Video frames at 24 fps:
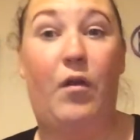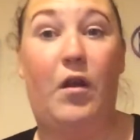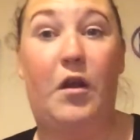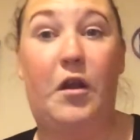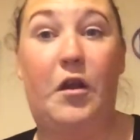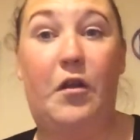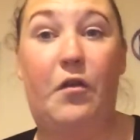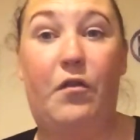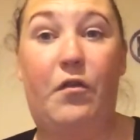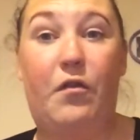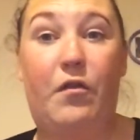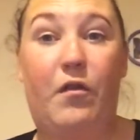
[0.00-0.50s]
and I
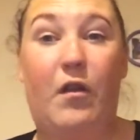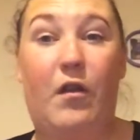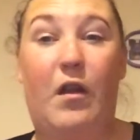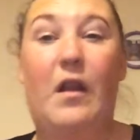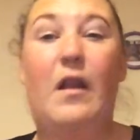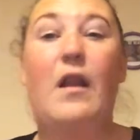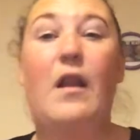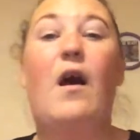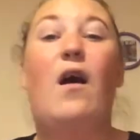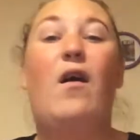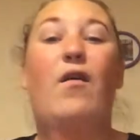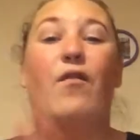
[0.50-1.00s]
used to
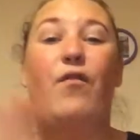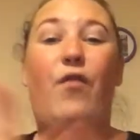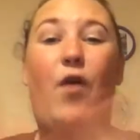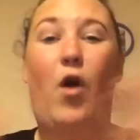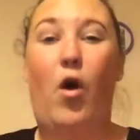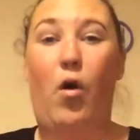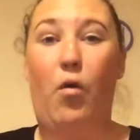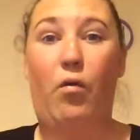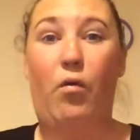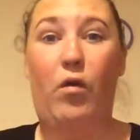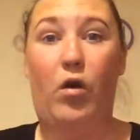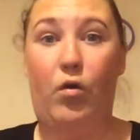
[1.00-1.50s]
love
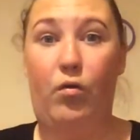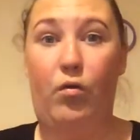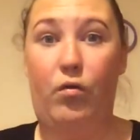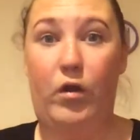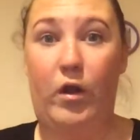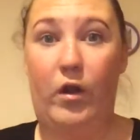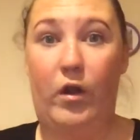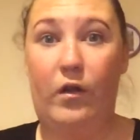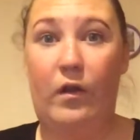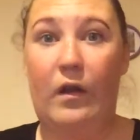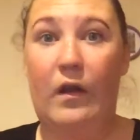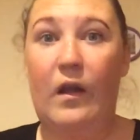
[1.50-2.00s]
Hulk
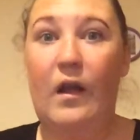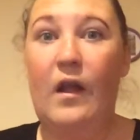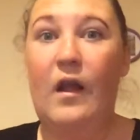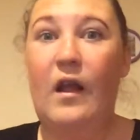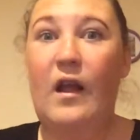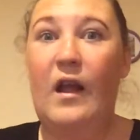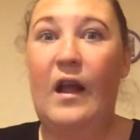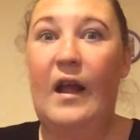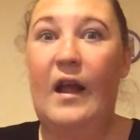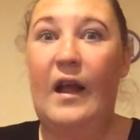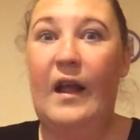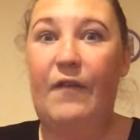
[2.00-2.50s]
Hogan.
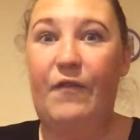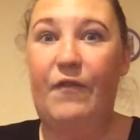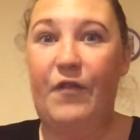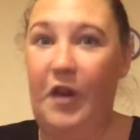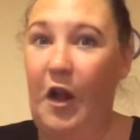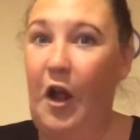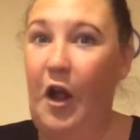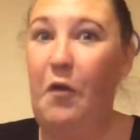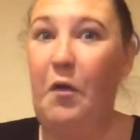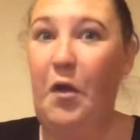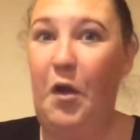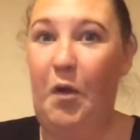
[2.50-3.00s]
If you
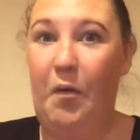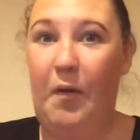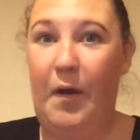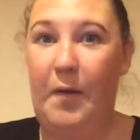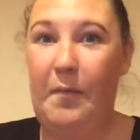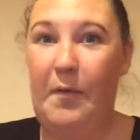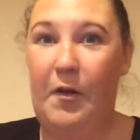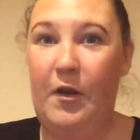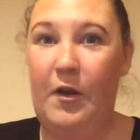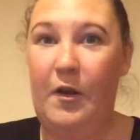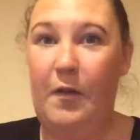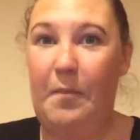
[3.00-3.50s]
know who
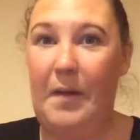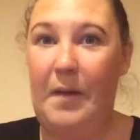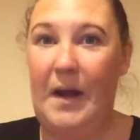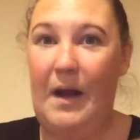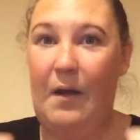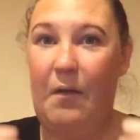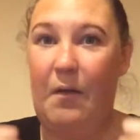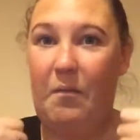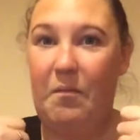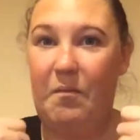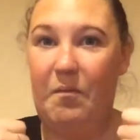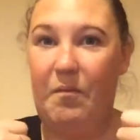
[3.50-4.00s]
I'm on
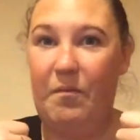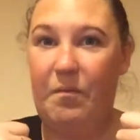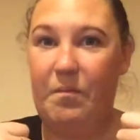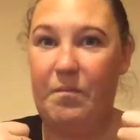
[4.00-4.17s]
about,